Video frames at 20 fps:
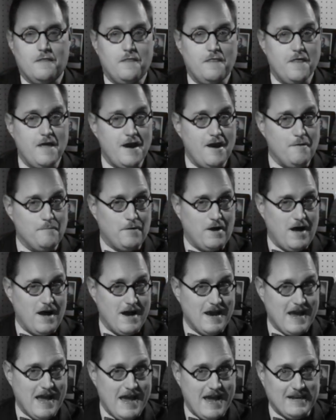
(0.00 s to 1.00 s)

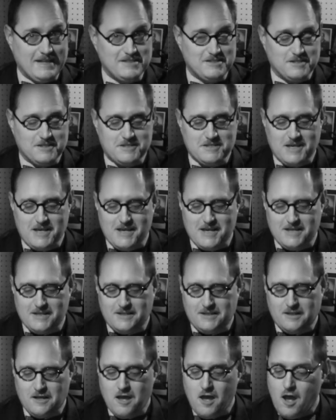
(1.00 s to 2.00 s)
Thereby hangs a
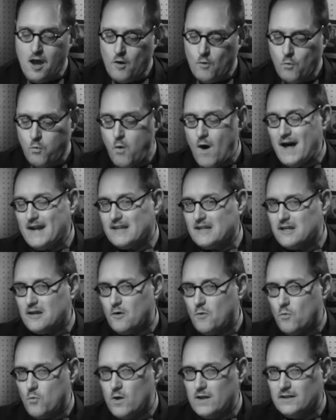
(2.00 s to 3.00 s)
tale. What
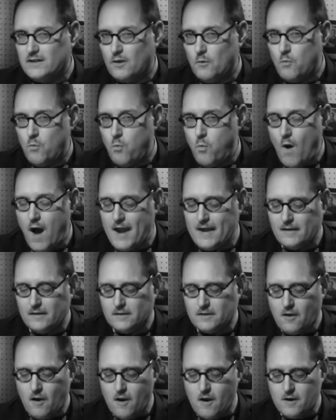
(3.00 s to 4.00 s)
will the
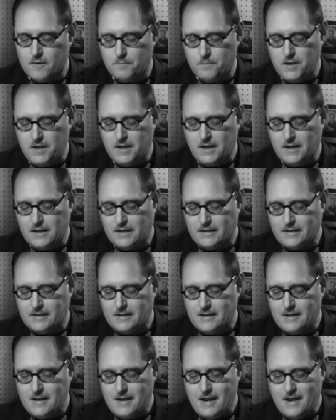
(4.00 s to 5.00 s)
wild card be?
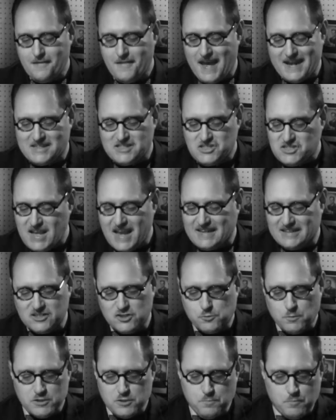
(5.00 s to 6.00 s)
That
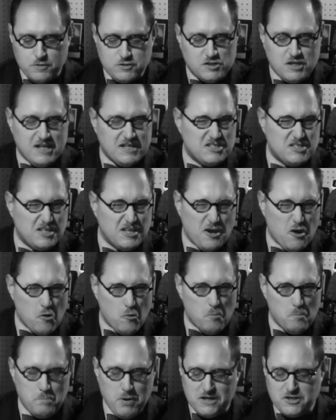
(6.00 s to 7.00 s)
sentence which precedes the
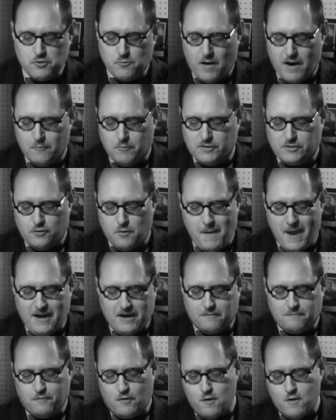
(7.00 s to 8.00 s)
obituary with
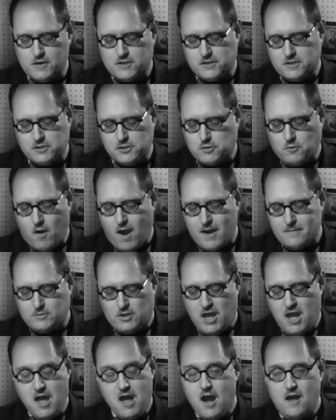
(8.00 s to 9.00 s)
dramatic flourish and
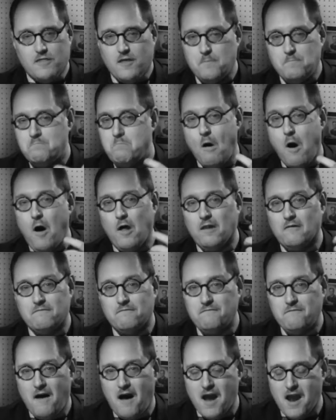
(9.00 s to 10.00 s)
describes the ball of
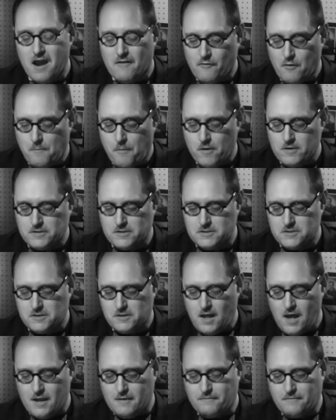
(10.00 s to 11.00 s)
fire of a person's
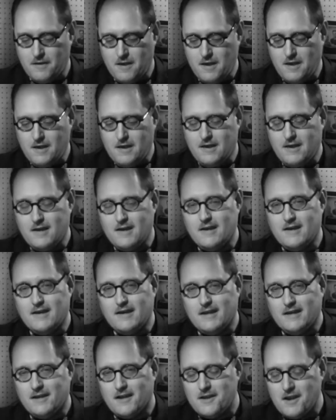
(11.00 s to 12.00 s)
life
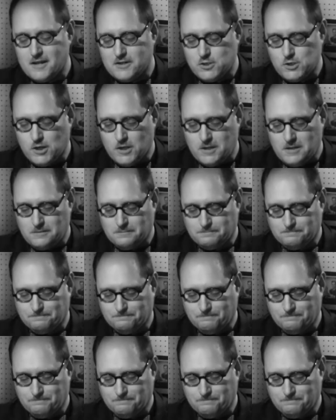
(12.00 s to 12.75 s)
in a nutshell.